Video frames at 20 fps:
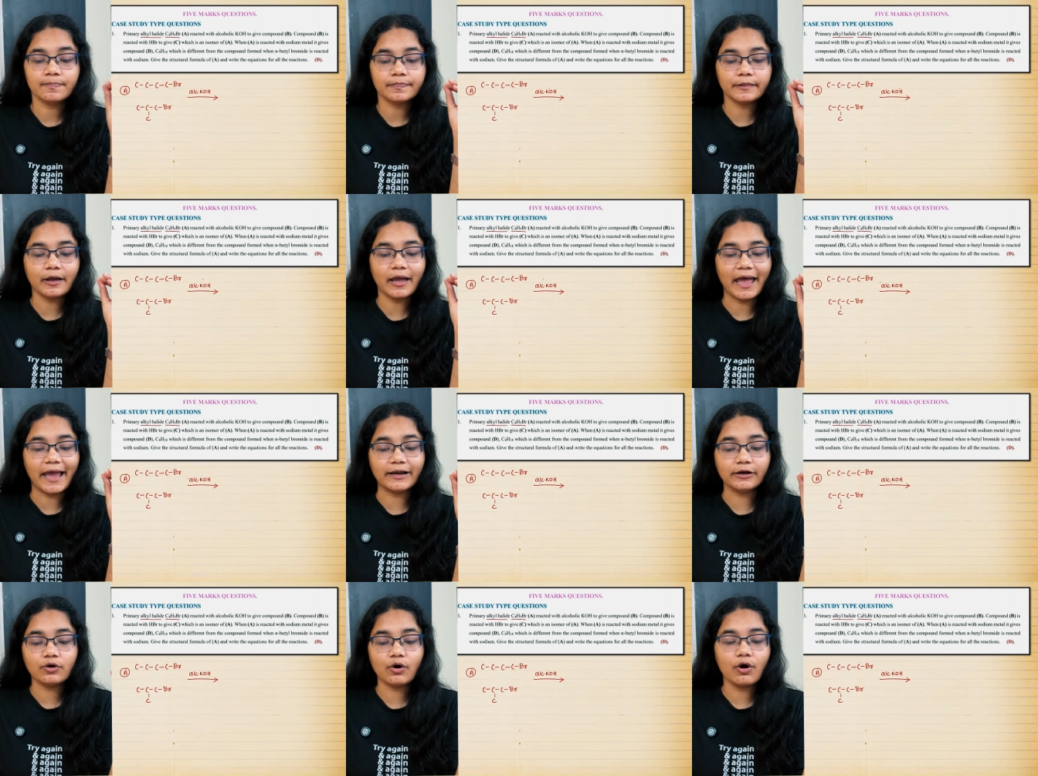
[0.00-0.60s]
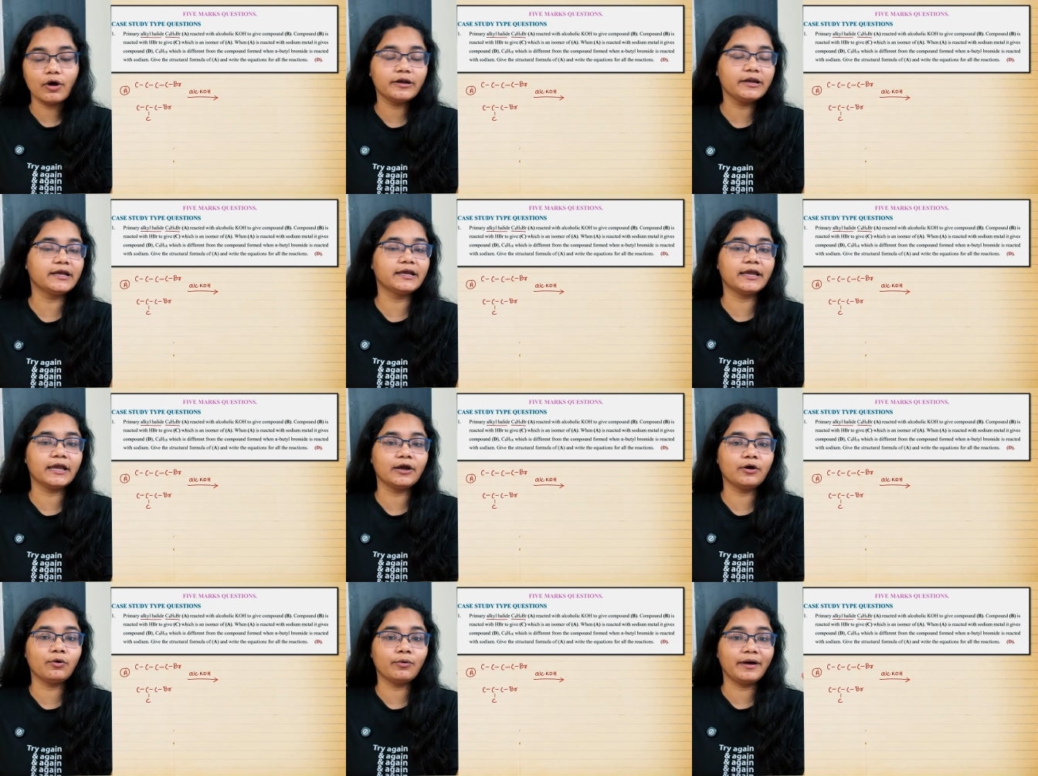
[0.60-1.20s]
Now alcoholic
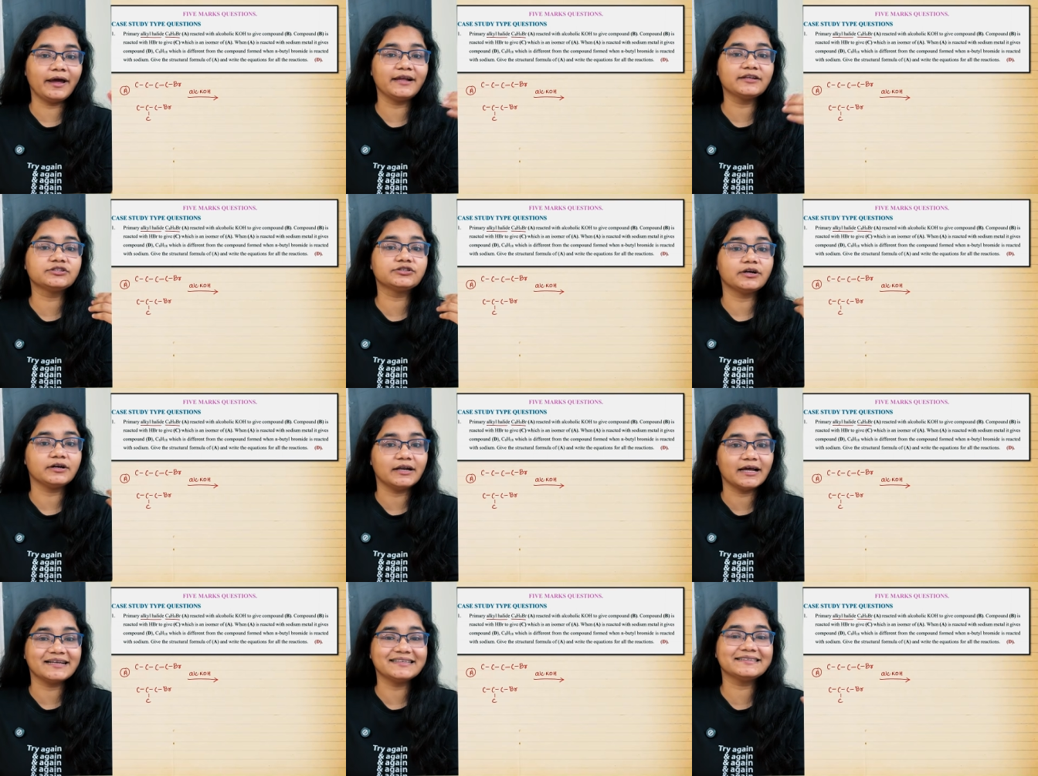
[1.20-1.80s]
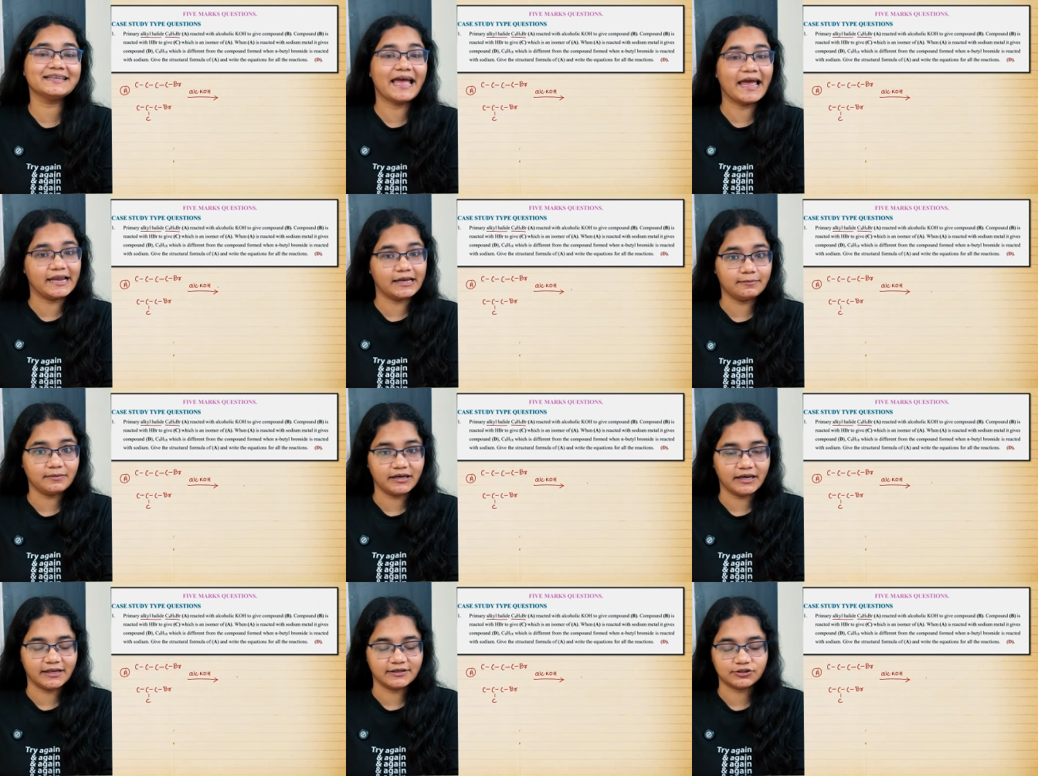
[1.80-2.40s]
KOH does
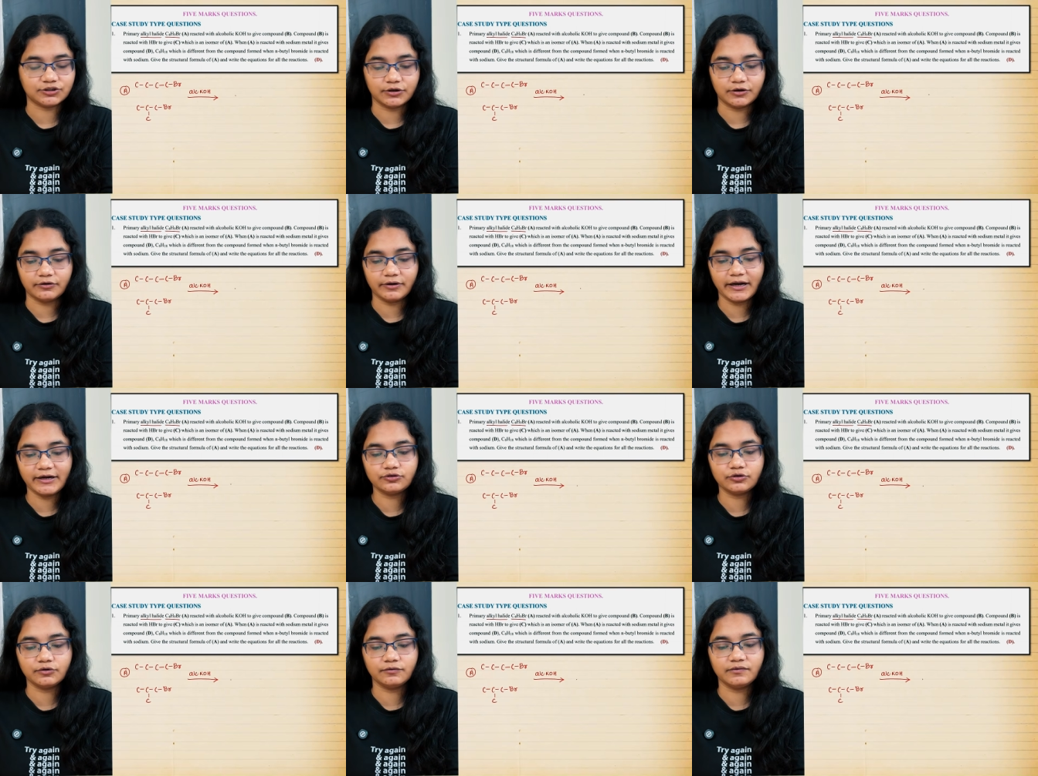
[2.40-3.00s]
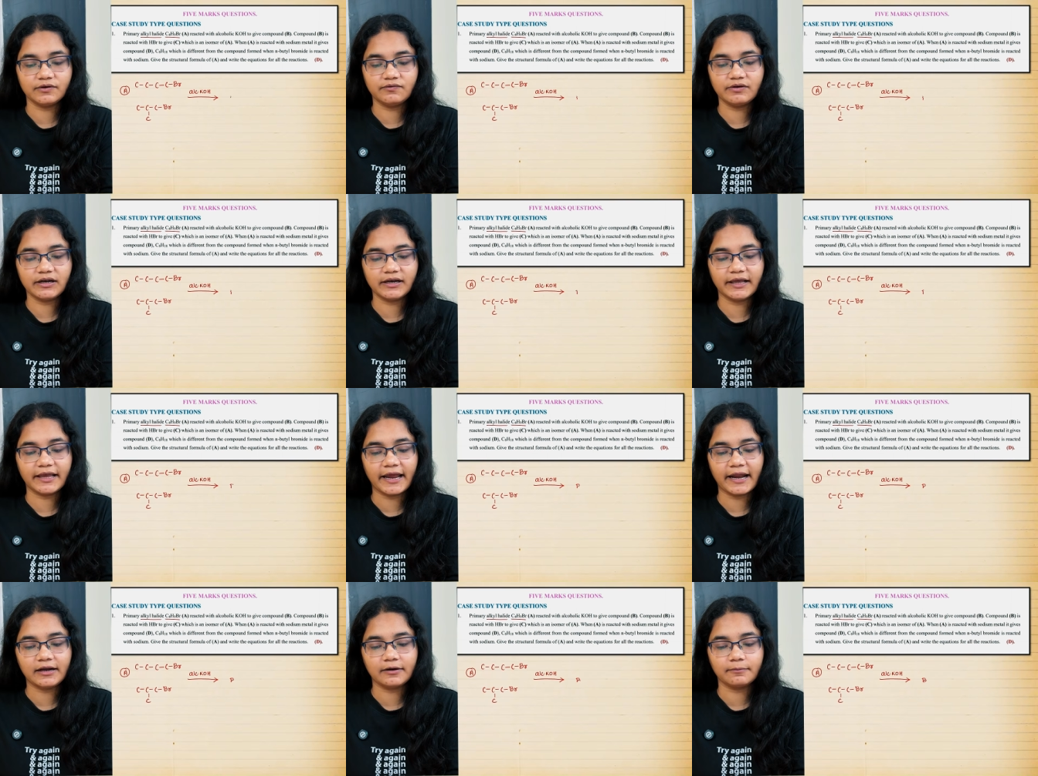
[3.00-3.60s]
elimination, right? So we will
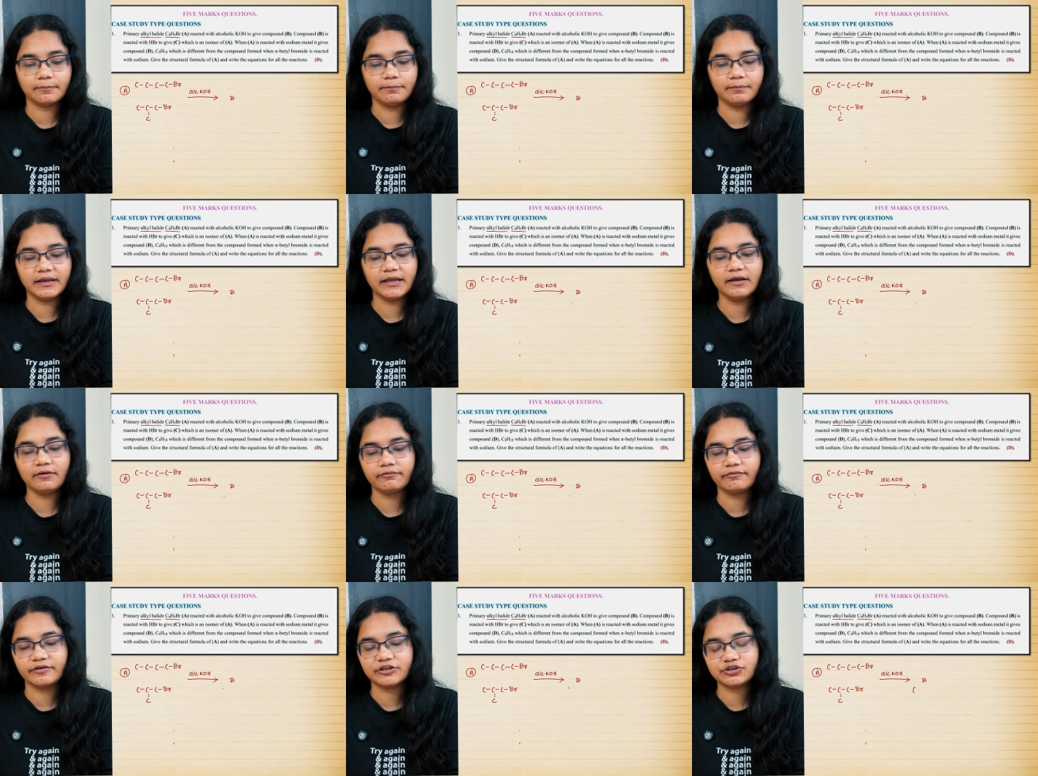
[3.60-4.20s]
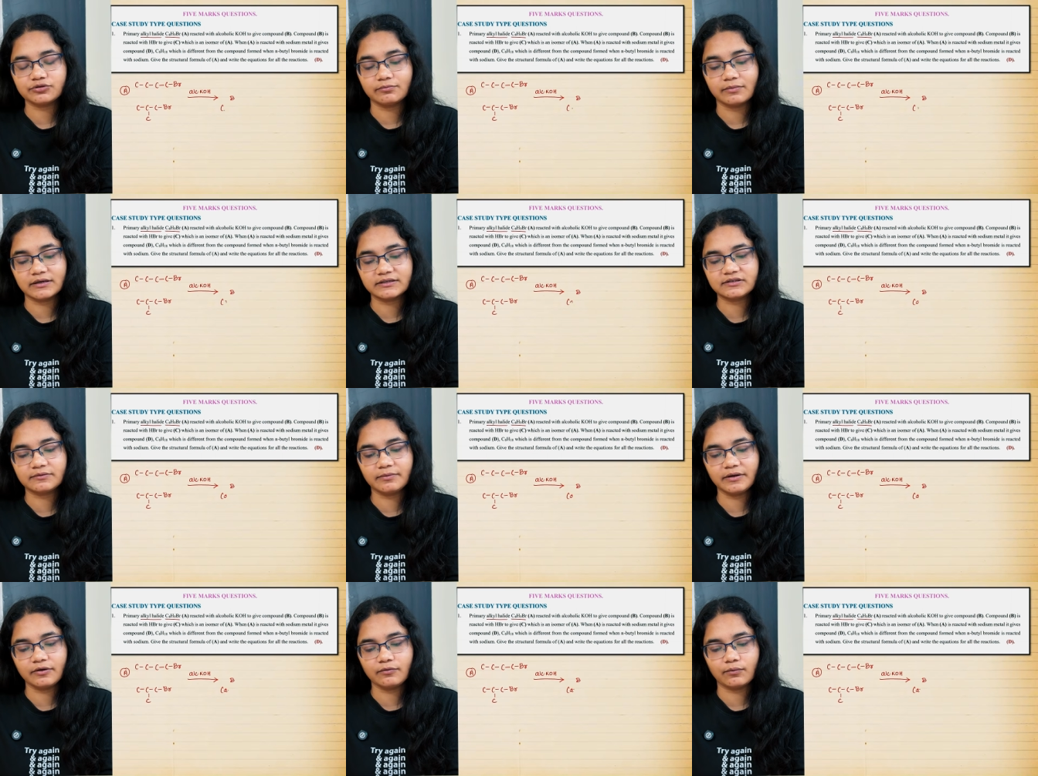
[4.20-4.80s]
get B, which must
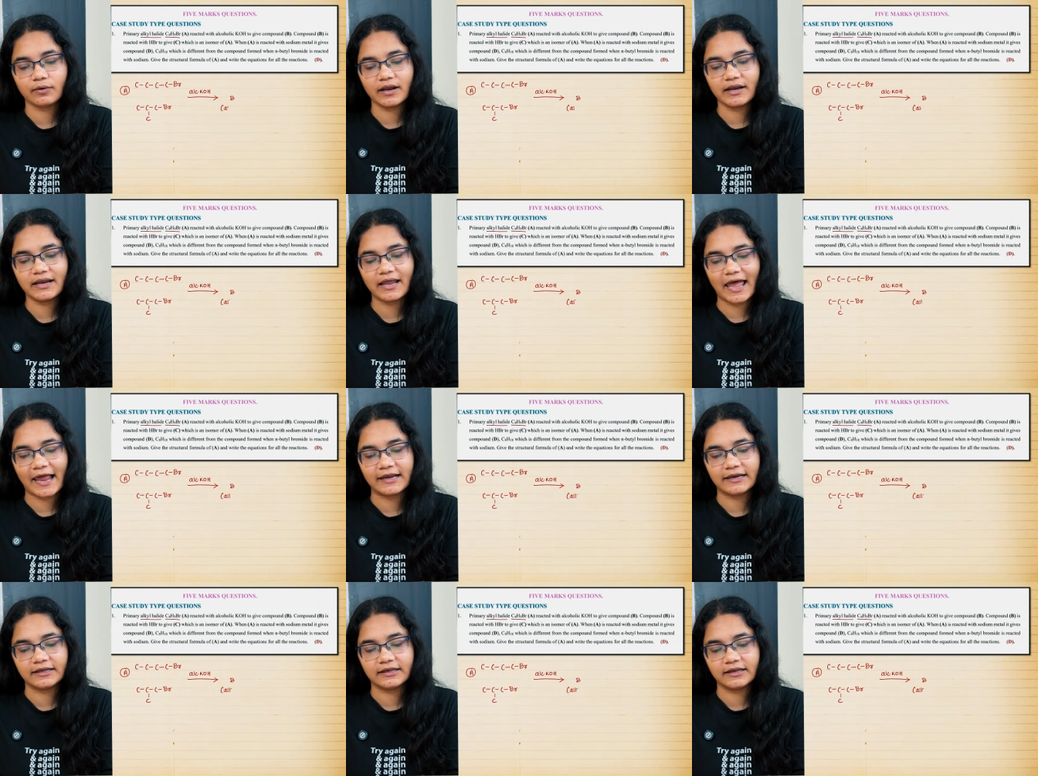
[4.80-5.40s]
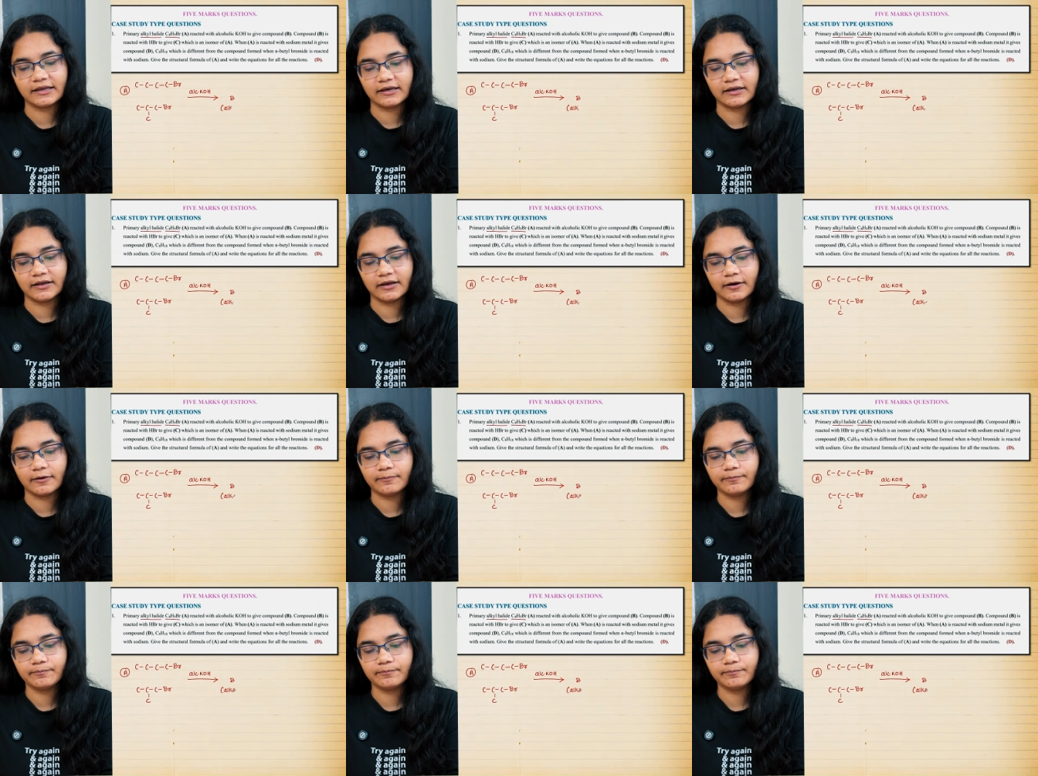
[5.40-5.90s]
be one alkene here.